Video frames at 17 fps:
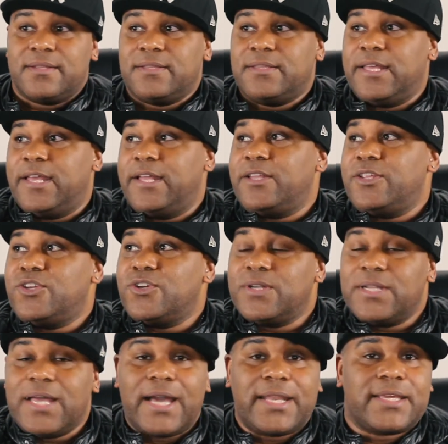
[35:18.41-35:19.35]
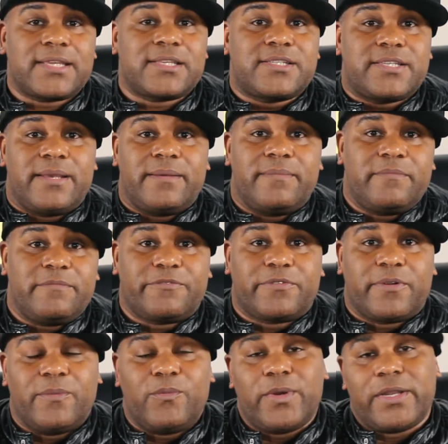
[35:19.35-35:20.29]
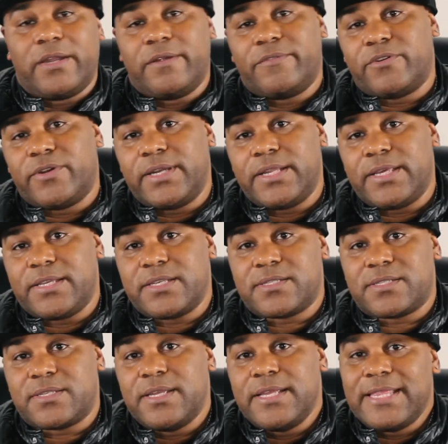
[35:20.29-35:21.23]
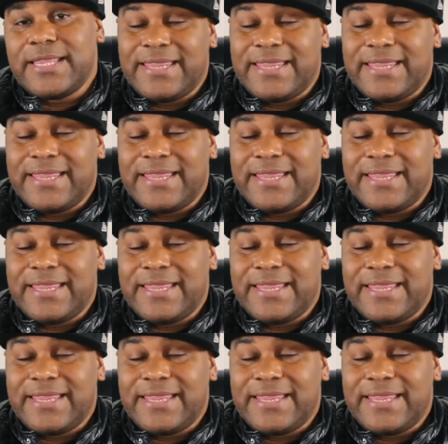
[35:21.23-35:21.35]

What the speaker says: then you're not exempt from whatever it is